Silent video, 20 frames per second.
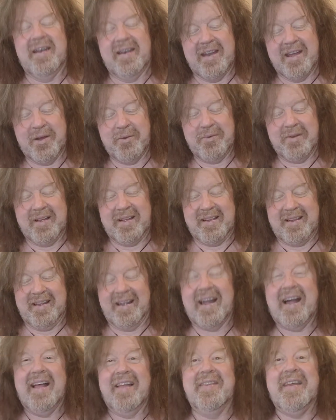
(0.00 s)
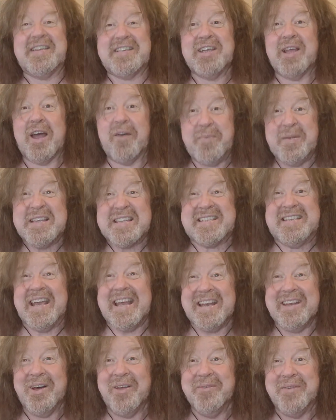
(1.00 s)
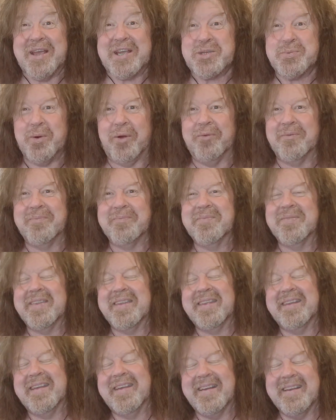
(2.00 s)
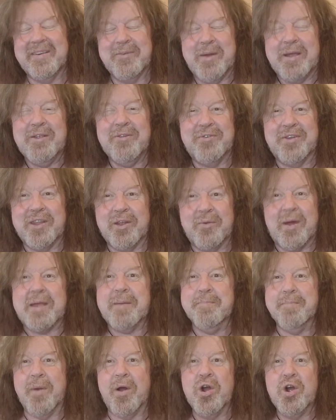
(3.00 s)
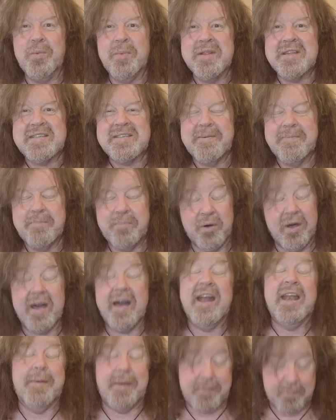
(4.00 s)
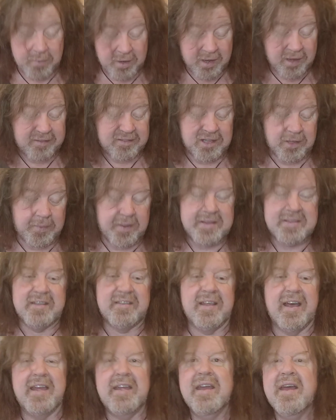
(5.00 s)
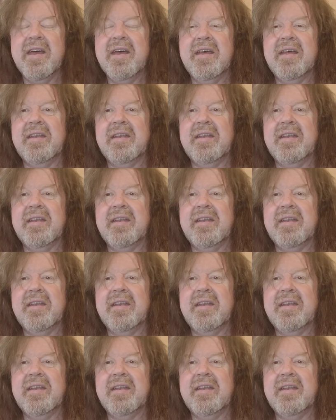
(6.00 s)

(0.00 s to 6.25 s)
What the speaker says: Now, I've been sitting on this one waiting for the right moment, but anyway, we're gonna do it today.